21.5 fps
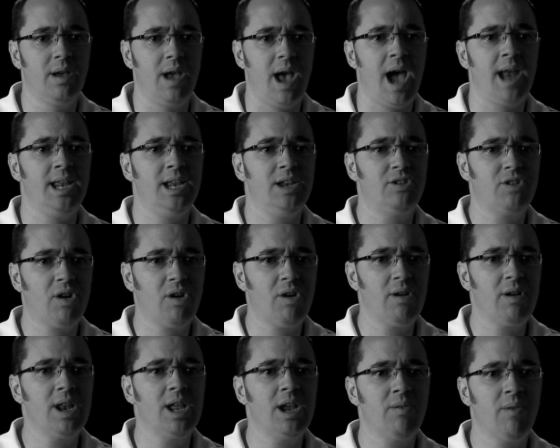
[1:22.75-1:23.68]
and
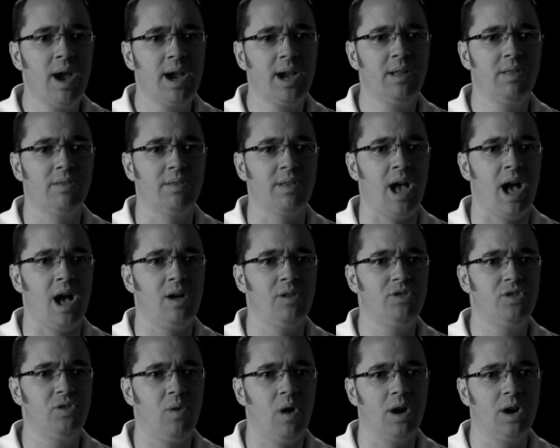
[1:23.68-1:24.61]
eternally
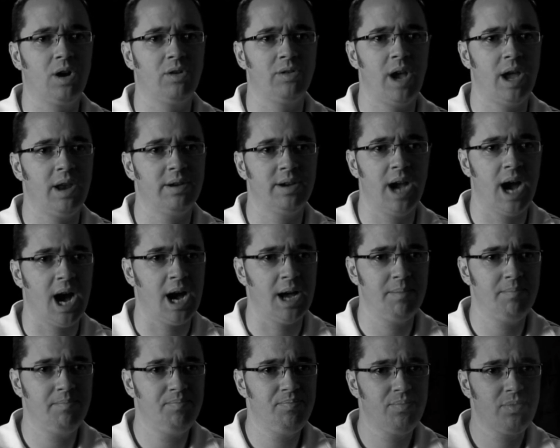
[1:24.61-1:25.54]
reconciled to our Creator
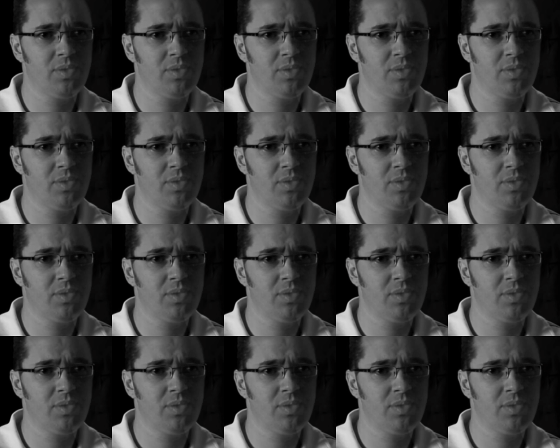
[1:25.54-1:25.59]
God.